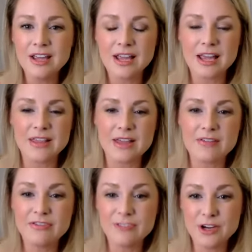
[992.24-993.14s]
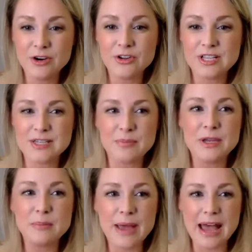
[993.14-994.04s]
And that fear that
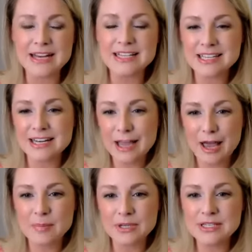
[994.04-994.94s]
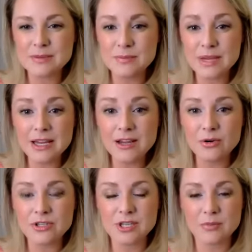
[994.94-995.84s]
something bad is going to happen to me
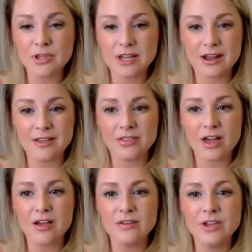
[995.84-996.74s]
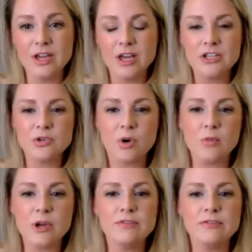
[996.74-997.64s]
or someone that I love. So I
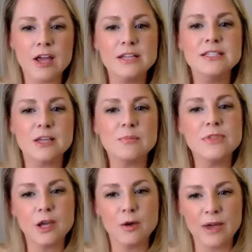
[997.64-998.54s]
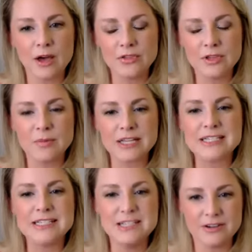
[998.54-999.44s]
want to find something about them that's
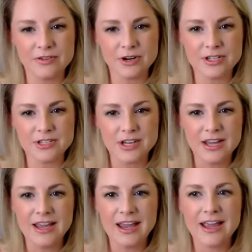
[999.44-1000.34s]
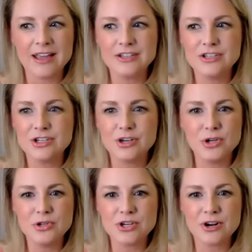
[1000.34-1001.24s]
different. And,
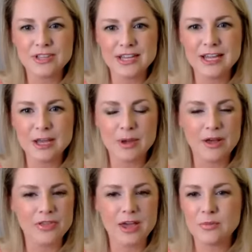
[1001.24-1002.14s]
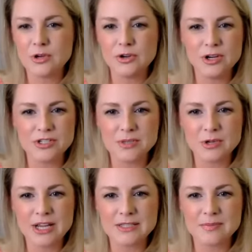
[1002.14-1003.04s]
you start thinking about that when you hear
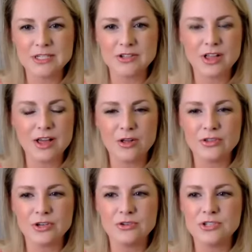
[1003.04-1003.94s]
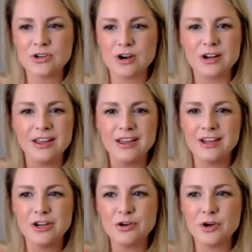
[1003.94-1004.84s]
someone has mental health and you start,
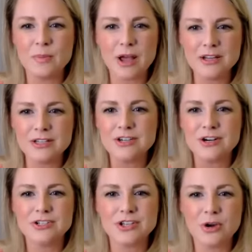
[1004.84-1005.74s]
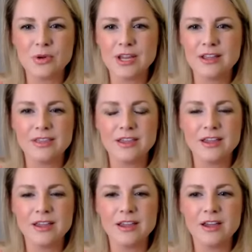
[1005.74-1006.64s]
your mind starts going and
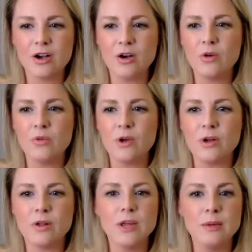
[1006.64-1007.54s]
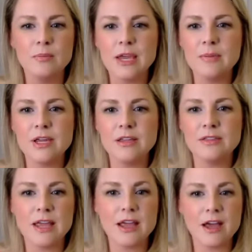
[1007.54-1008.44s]
thinking, oh, well, maybe
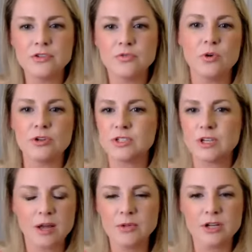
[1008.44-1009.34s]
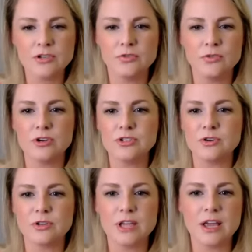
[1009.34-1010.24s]
they have divorced and I'm not divorced,
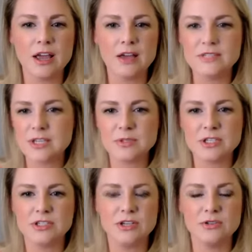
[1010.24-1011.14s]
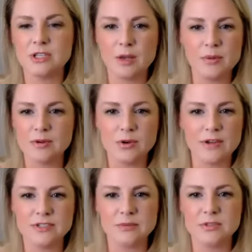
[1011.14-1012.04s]
or they have substance use and I don't
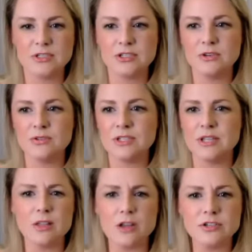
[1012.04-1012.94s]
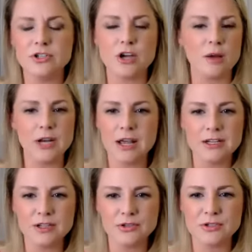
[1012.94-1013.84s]
have substance use, and they lost their job and I
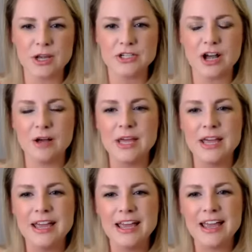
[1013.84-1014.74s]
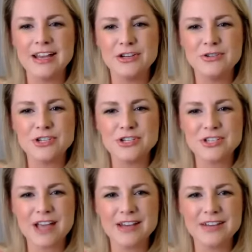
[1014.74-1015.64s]
didn't lose my job. And you
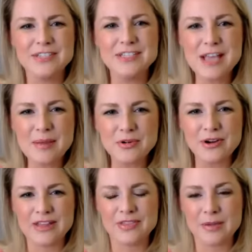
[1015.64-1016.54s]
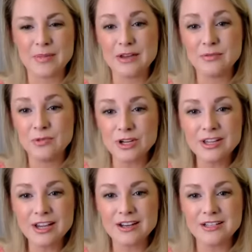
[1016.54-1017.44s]
just kind of separate them. And
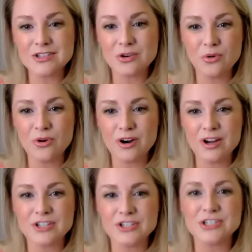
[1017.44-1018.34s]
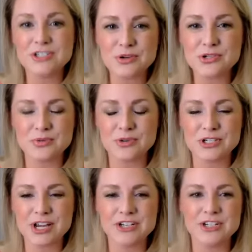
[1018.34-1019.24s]
really, at its core, it's just social
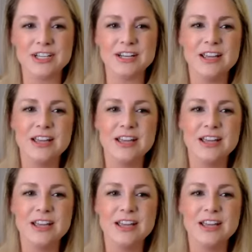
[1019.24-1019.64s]
rejection.